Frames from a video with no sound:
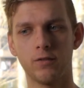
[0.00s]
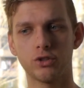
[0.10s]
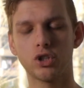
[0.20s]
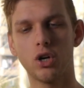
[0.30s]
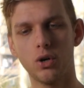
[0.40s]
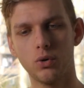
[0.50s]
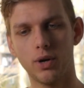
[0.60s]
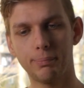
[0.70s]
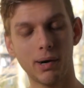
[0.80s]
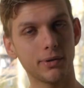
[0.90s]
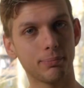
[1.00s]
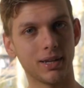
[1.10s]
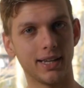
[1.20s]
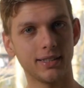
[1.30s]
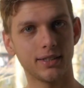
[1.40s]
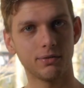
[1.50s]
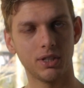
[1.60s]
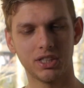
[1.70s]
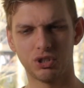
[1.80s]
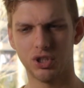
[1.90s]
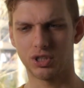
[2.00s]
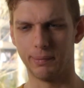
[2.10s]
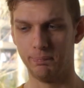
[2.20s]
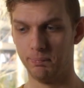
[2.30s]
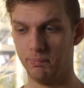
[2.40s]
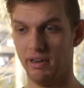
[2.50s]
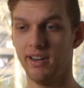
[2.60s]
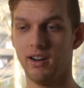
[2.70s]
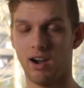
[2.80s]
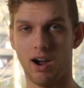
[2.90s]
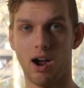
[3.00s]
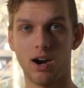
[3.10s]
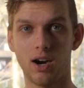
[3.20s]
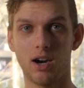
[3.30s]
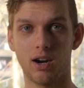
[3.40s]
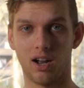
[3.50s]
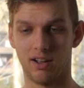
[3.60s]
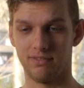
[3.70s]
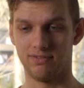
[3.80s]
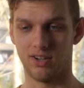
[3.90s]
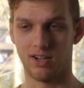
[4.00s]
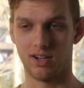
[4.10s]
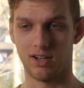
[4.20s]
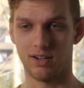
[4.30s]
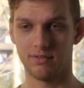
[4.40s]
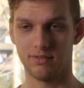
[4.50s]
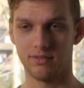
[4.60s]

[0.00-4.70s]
So a power plant is just a big hunk of a